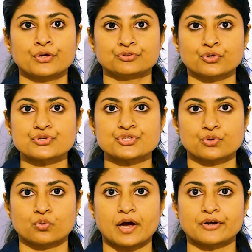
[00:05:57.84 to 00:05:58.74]
those
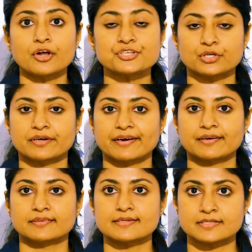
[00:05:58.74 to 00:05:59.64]
who are not
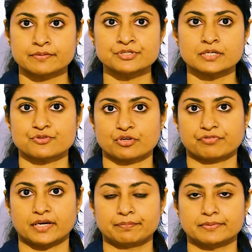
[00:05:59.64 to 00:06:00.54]
tolerating the symptoms of
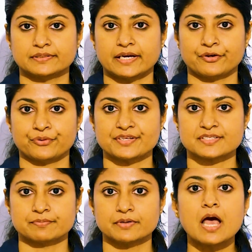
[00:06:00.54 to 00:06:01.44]

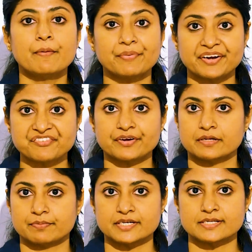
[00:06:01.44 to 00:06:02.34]
hyperthyroidism,
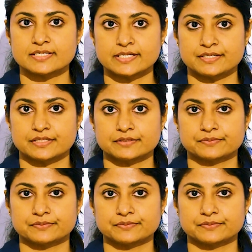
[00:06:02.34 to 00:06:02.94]
pretreatment is needed.